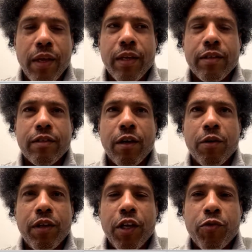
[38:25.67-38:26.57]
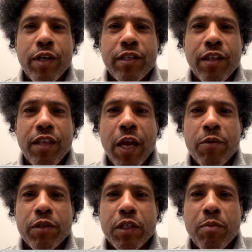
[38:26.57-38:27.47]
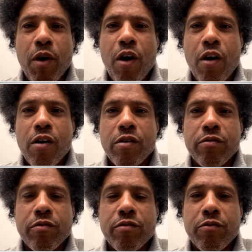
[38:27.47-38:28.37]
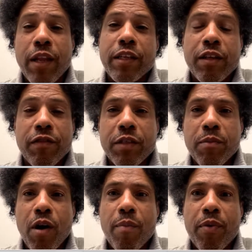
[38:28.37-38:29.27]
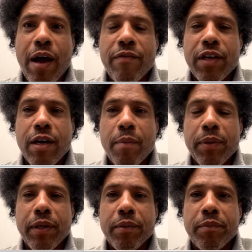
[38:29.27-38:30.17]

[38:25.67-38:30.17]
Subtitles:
So the interesting thing, it was a small, relatively small private company.